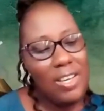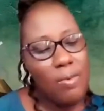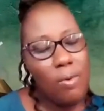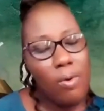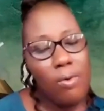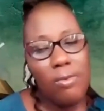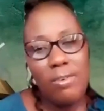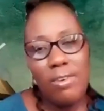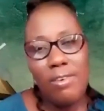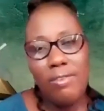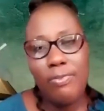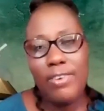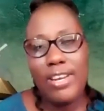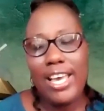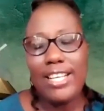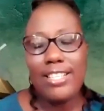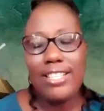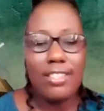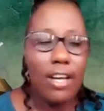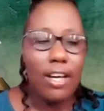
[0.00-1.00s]
when we
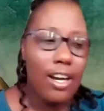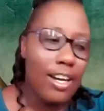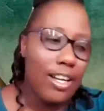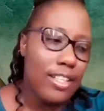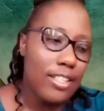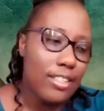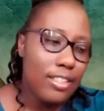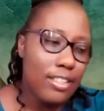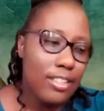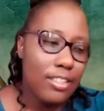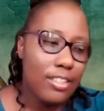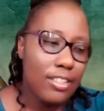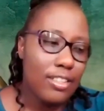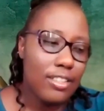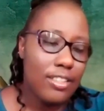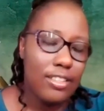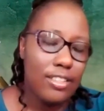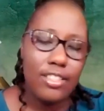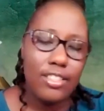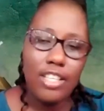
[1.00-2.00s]
reflect on
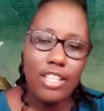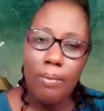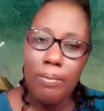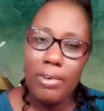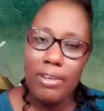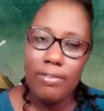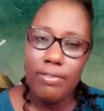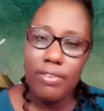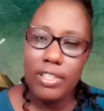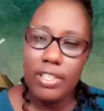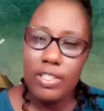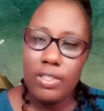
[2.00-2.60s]
the topic for